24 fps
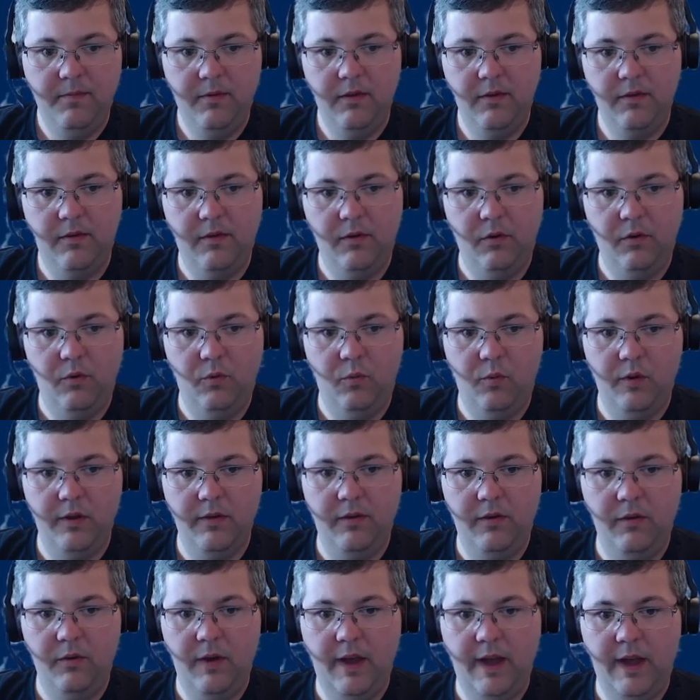So
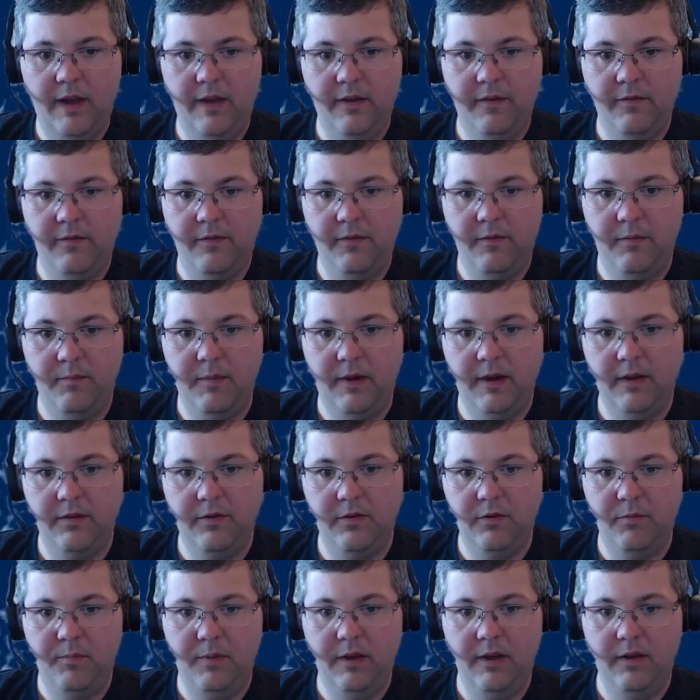once you have
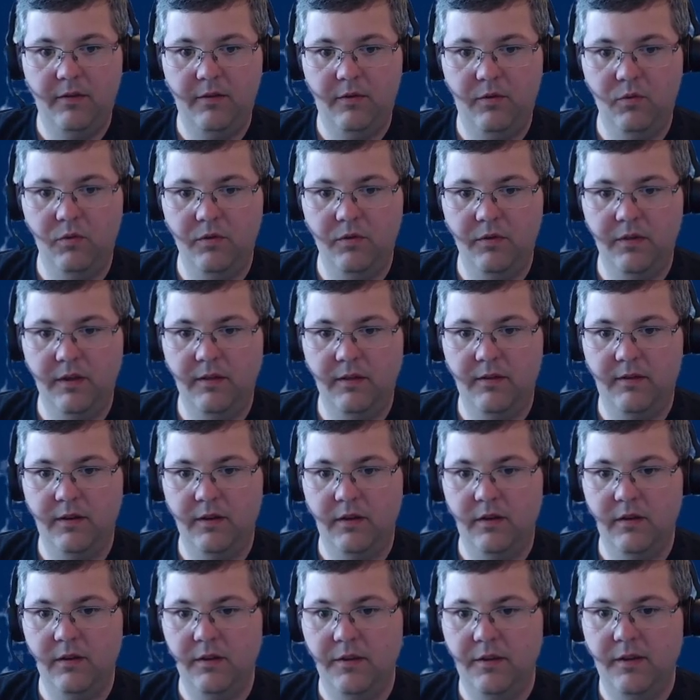MilestonePSTools
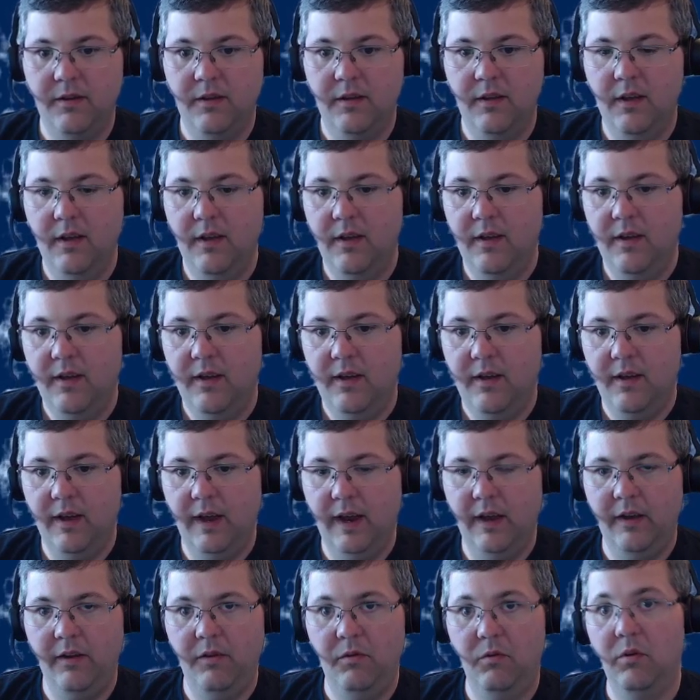installed
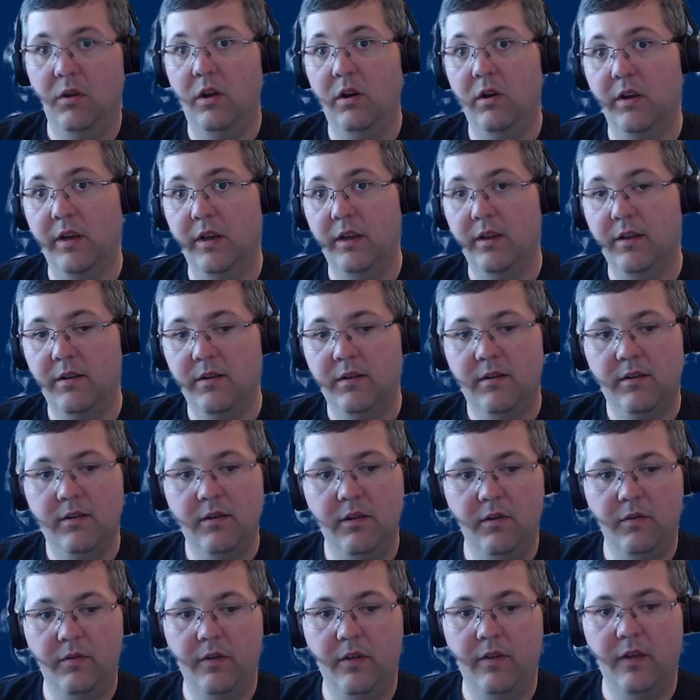and you log in
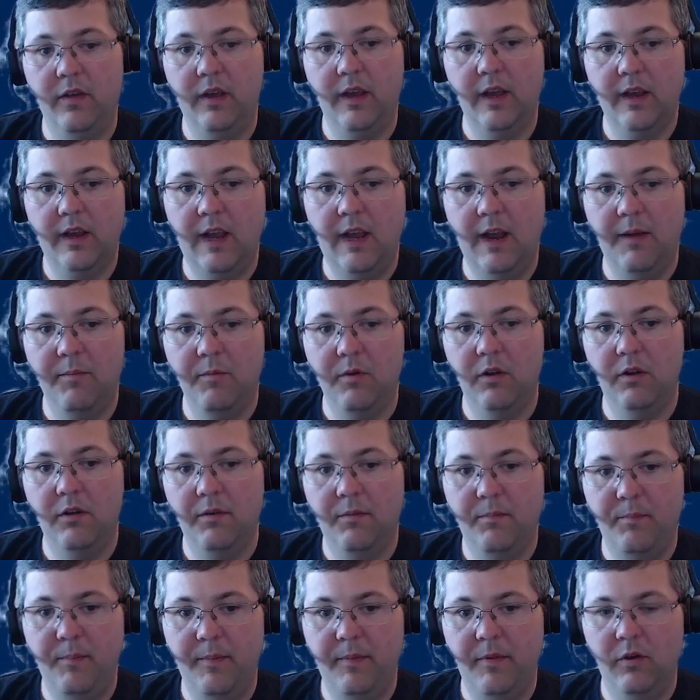using the
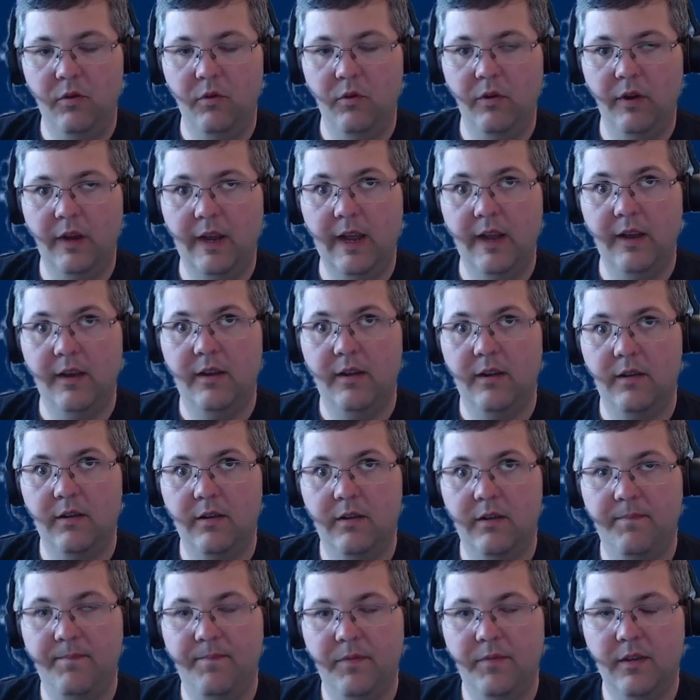
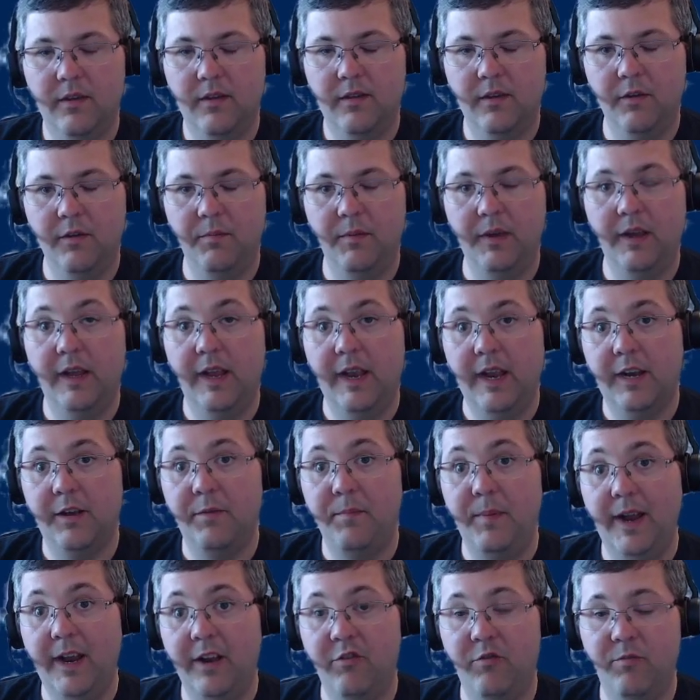Connect
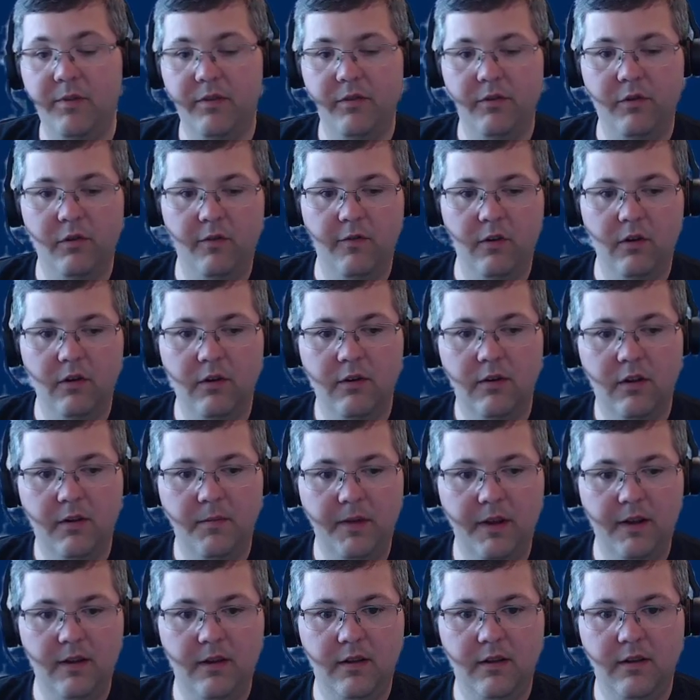Management Server
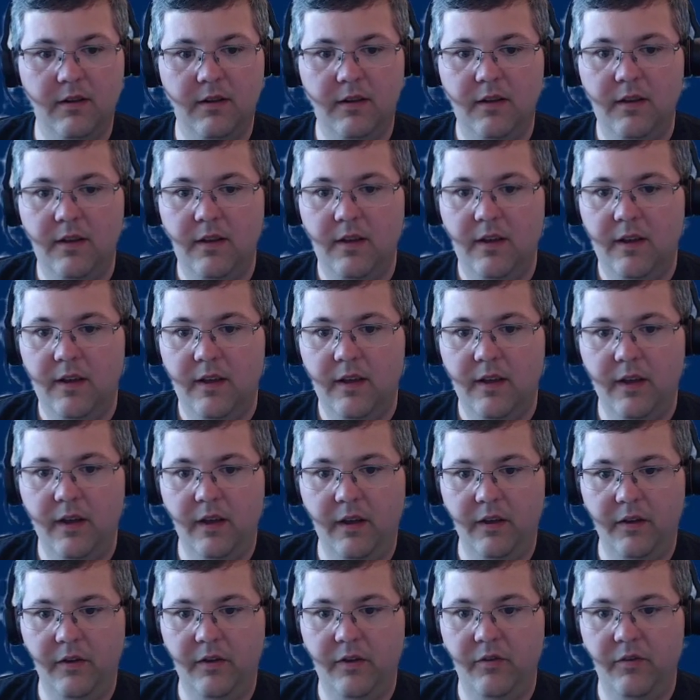commandlet,
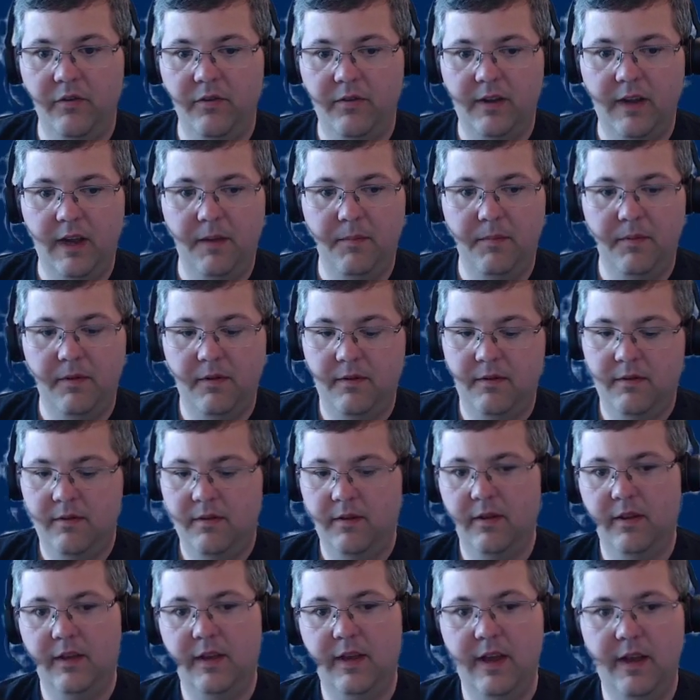you can just type
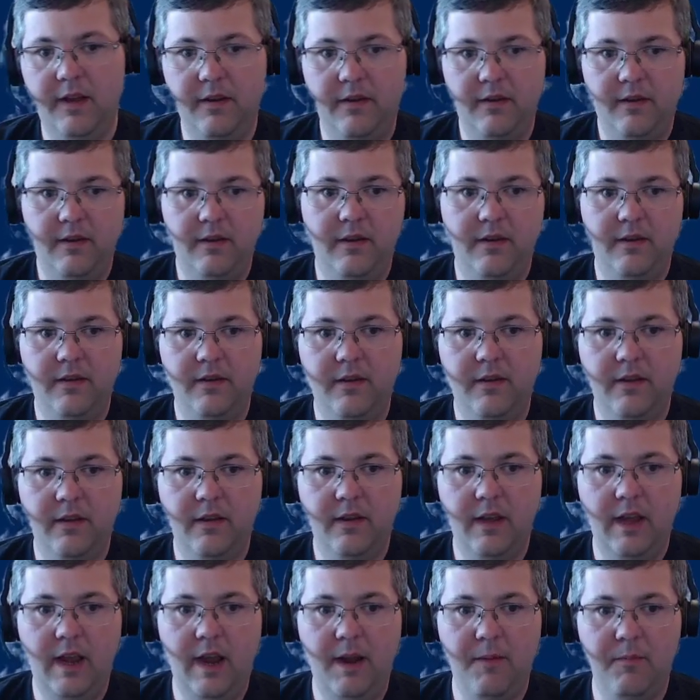
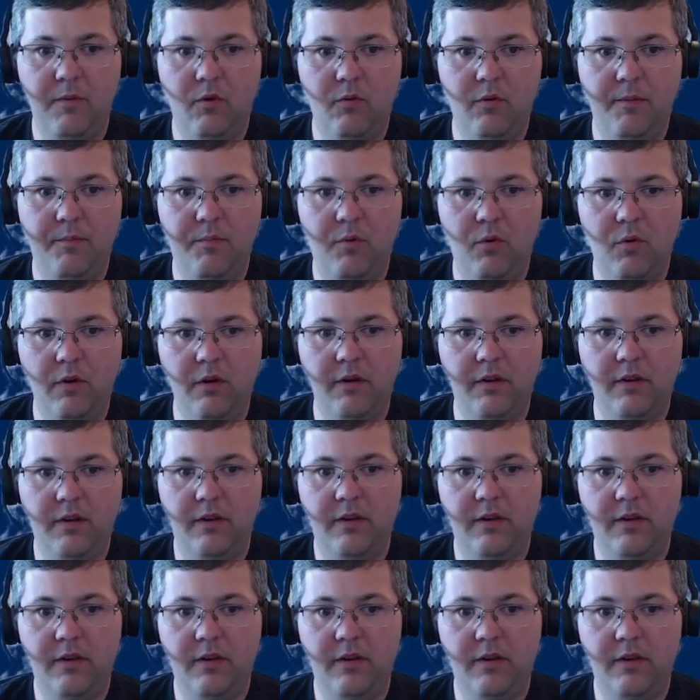Get-CameraReport